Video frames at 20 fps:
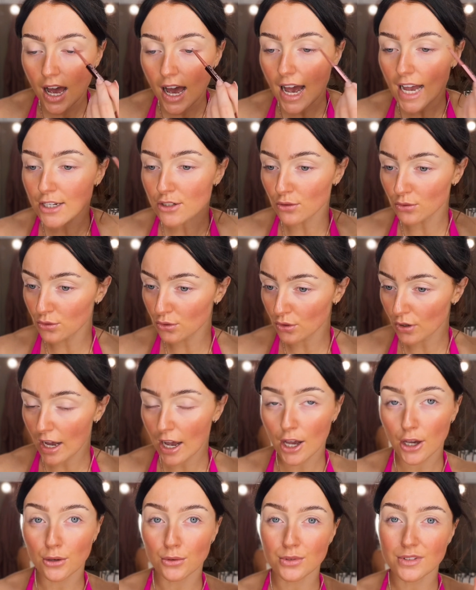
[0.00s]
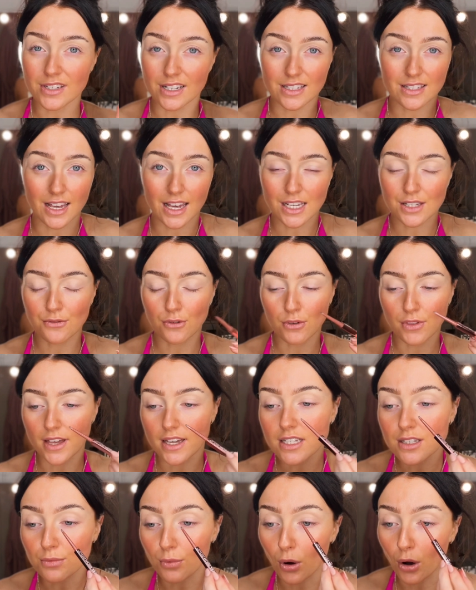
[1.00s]
i don't know how successful
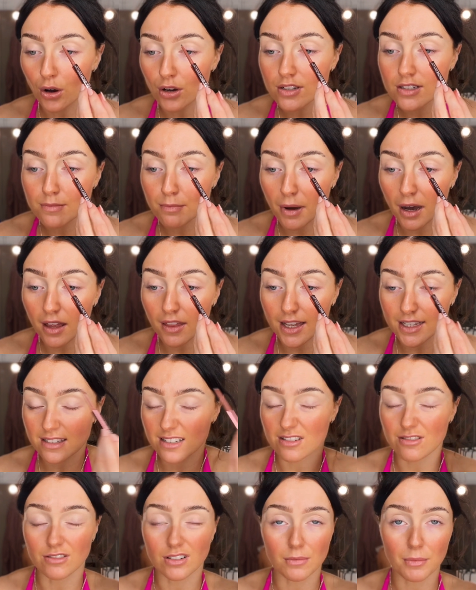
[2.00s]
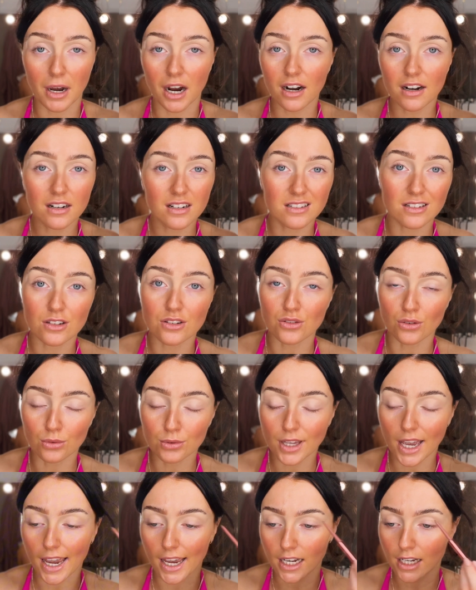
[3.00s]
this was but that doesn't really matter because he sold
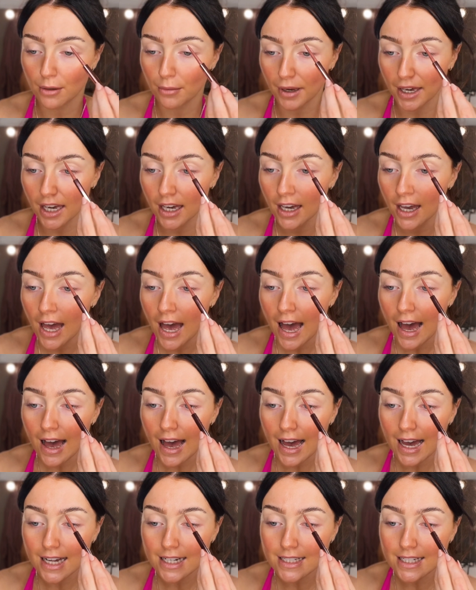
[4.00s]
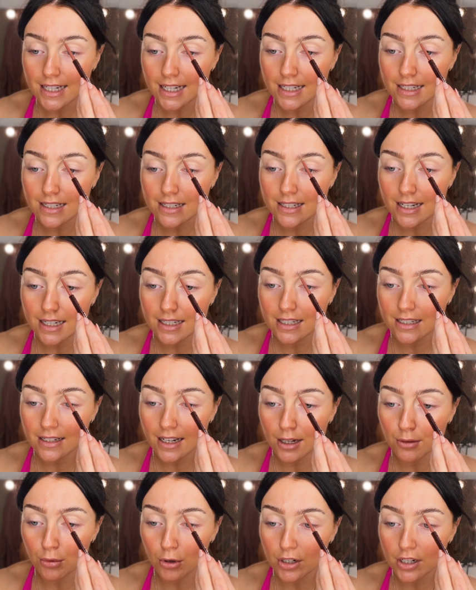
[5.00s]
it anyway and he decided that
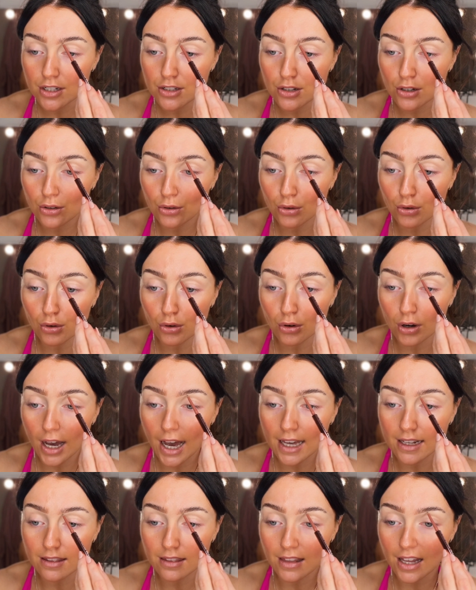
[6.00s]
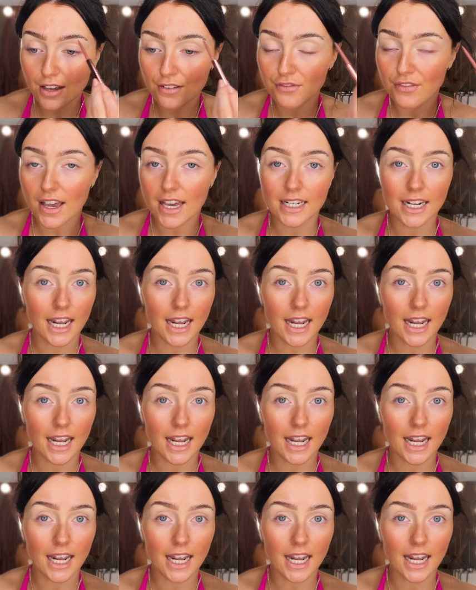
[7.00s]
he wanted to go and live in